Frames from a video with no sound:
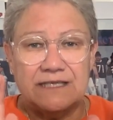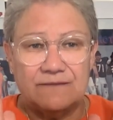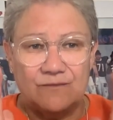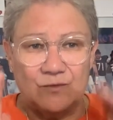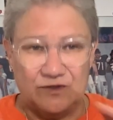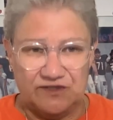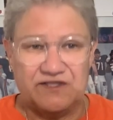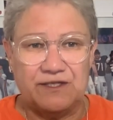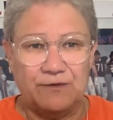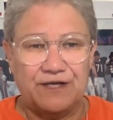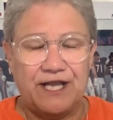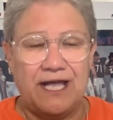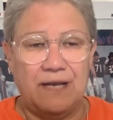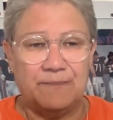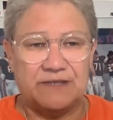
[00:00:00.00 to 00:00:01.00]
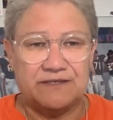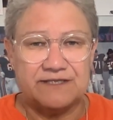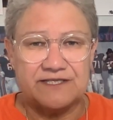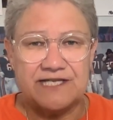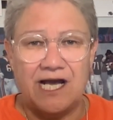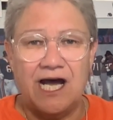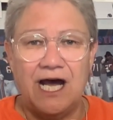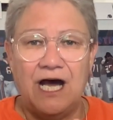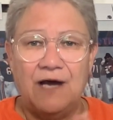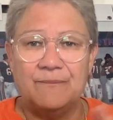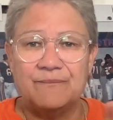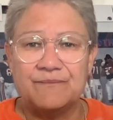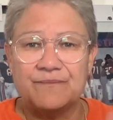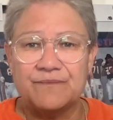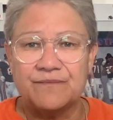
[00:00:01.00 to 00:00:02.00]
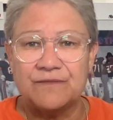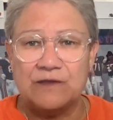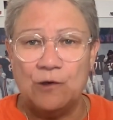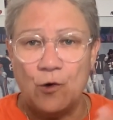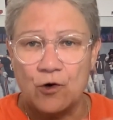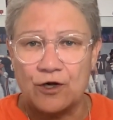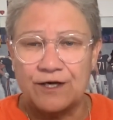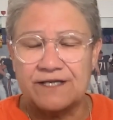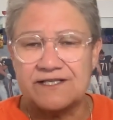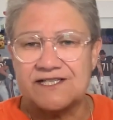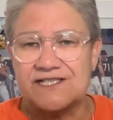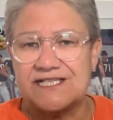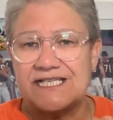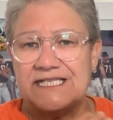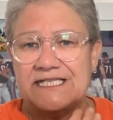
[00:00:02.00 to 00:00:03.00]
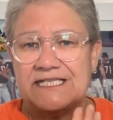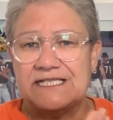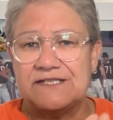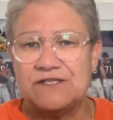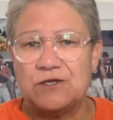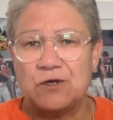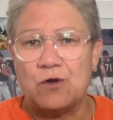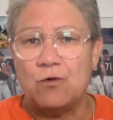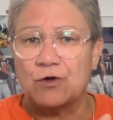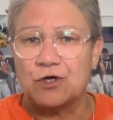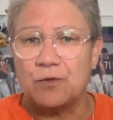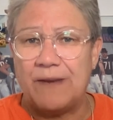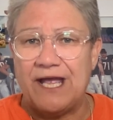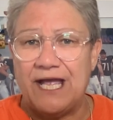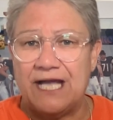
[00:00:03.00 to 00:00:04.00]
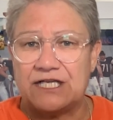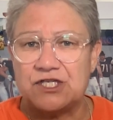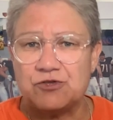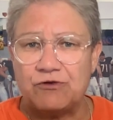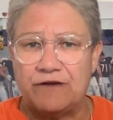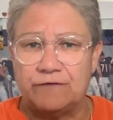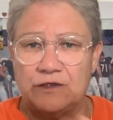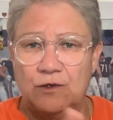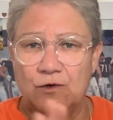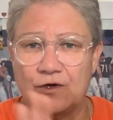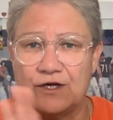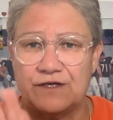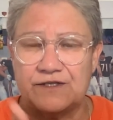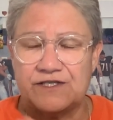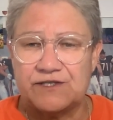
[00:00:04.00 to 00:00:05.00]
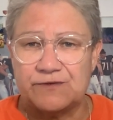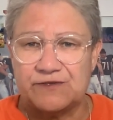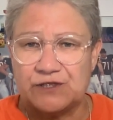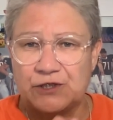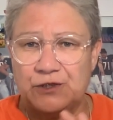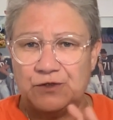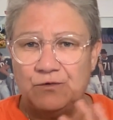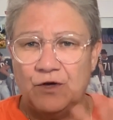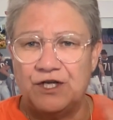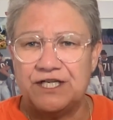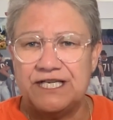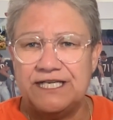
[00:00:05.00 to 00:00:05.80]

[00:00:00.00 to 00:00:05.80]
we'll see what happens. Lawrence, their quarterback, Trevor Lawrence, who's a good one.